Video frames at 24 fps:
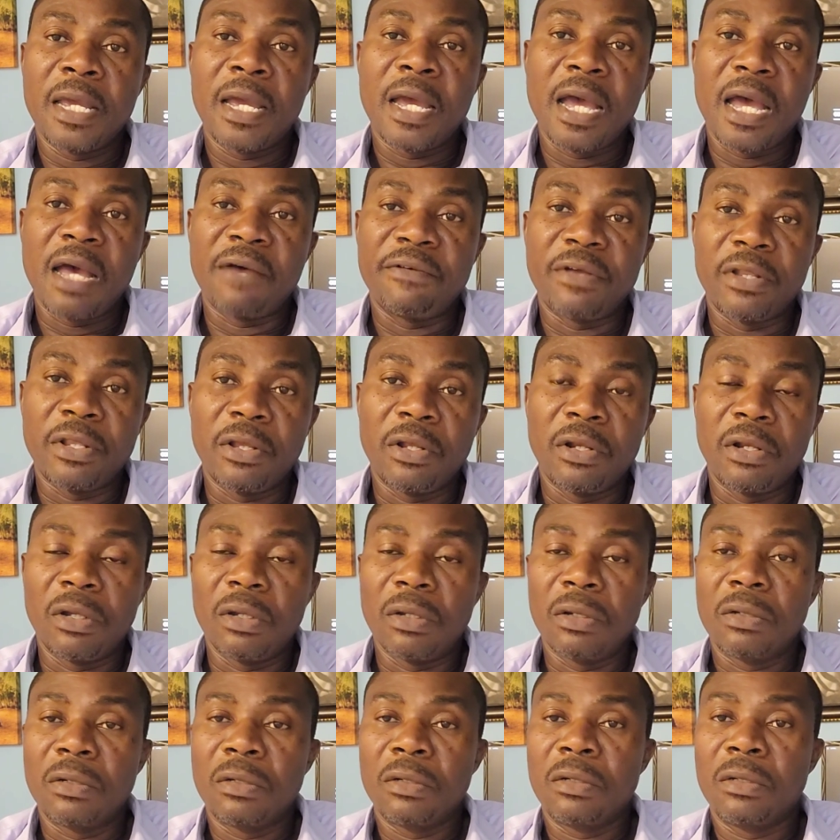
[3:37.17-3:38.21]
have
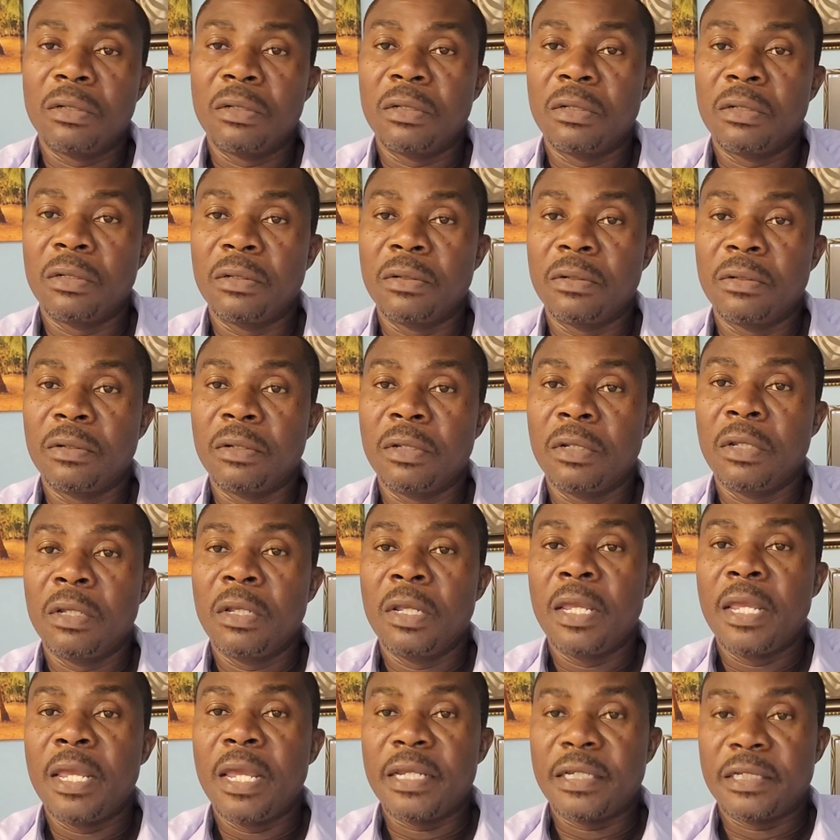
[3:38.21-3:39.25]
another
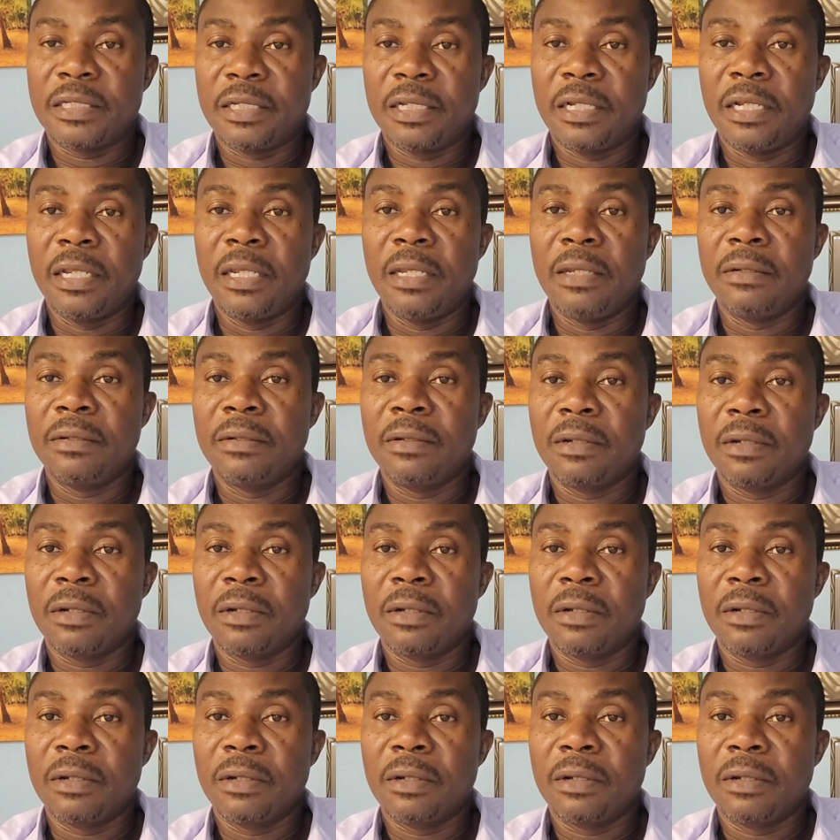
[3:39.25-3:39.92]
excellent